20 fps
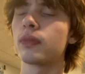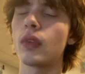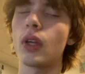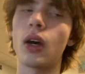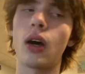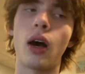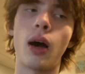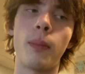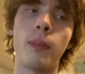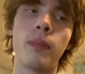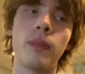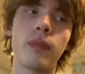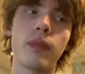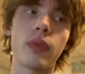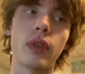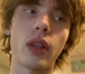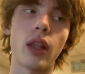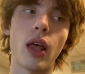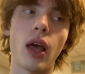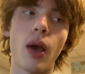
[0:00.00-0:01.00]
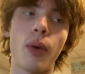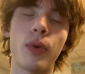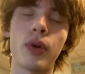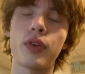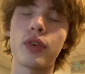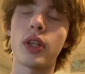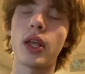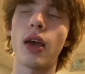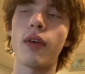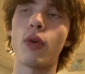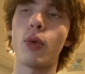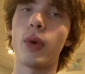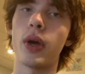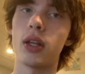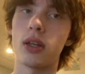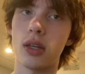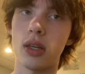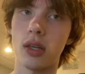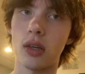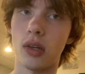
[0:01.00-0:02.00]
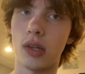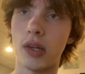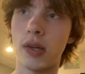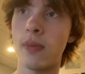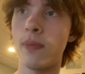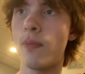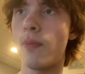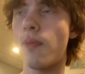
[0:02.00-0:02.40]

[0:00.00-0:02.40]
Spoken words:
I wouldn't really have a way to kill it.